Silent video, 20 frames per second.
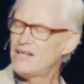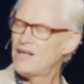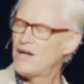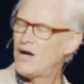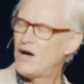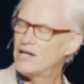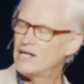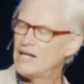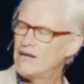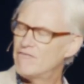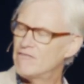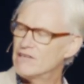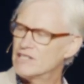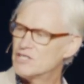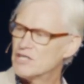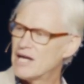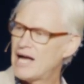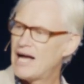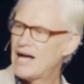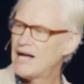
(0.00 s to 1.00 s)
on
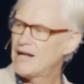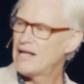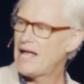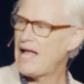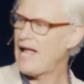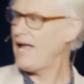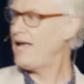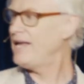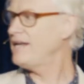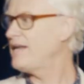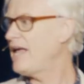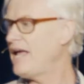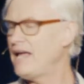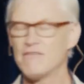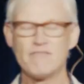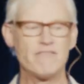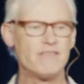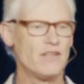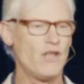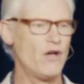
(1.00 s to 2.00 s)
average are.
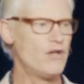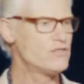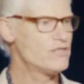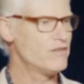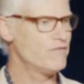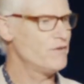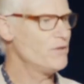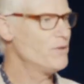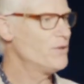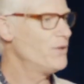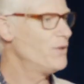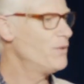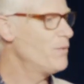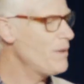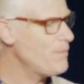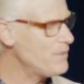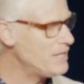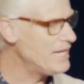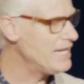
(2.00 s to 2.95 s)
And for those of you who are women